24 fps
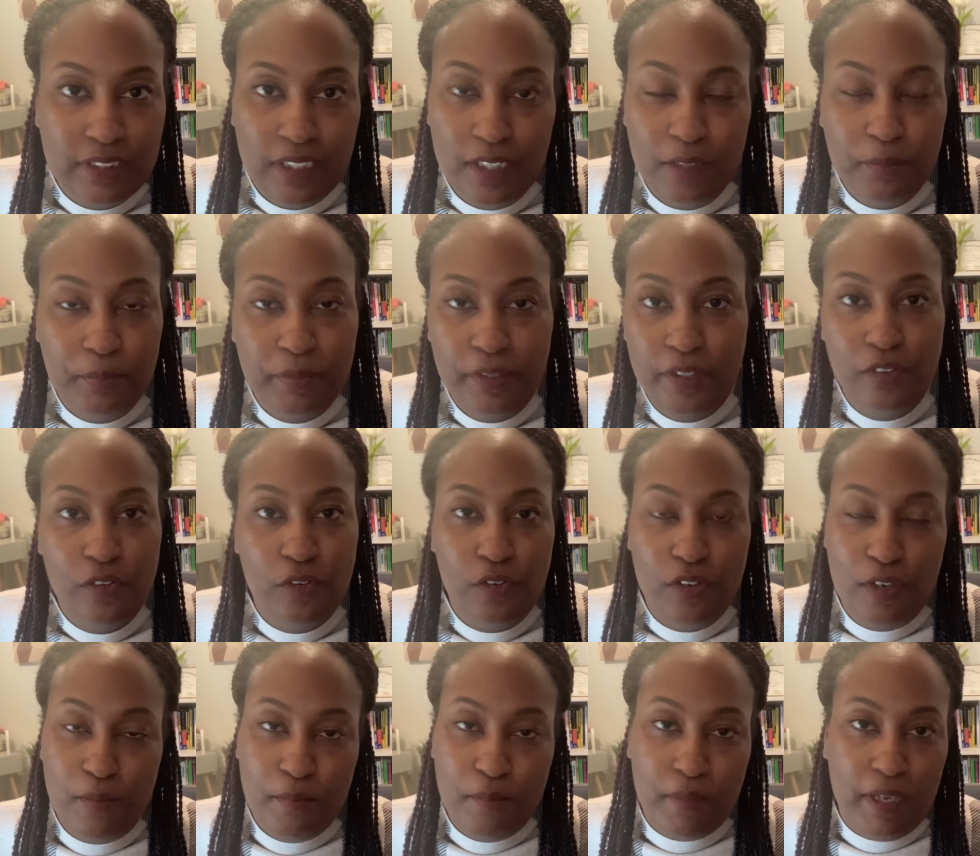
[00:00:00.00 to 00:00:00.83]
up here
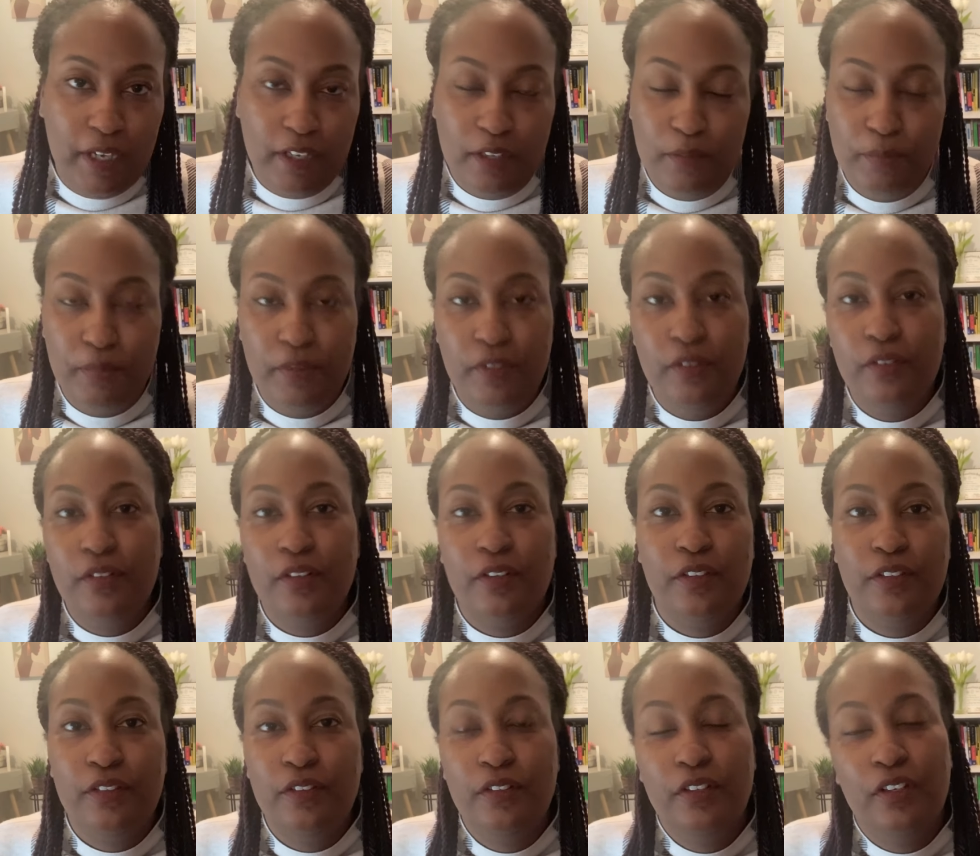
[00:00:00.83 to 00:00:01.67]
on my
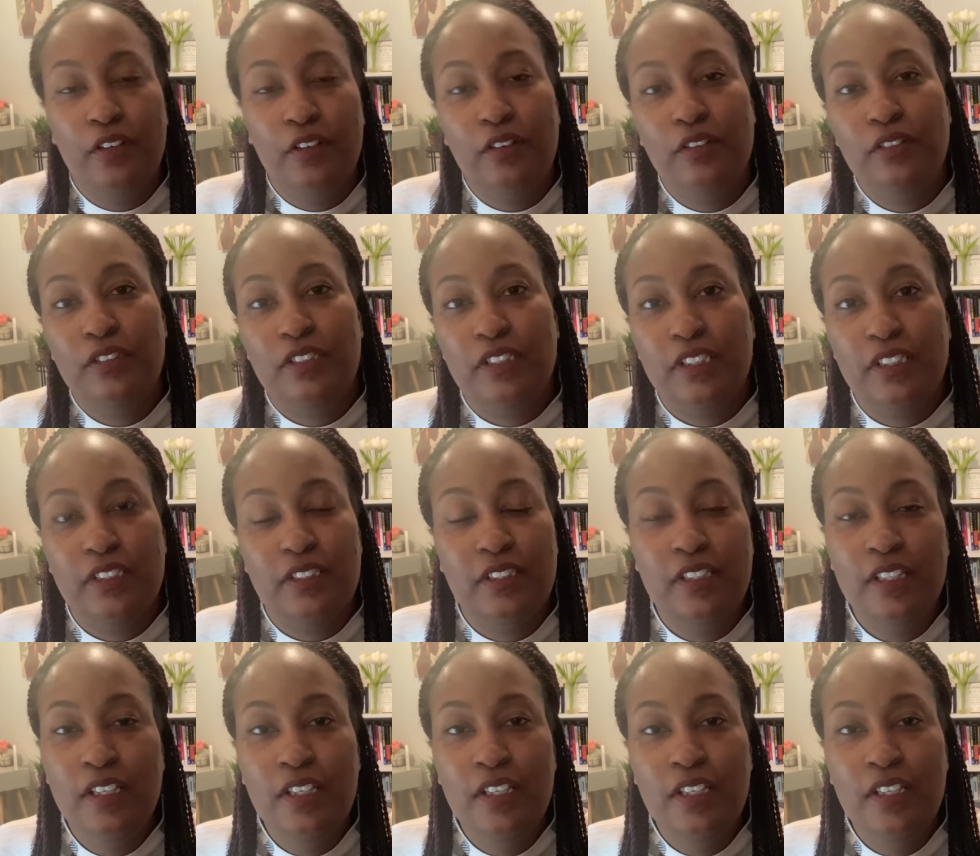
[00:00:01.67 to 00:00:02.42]
computer, you know, just,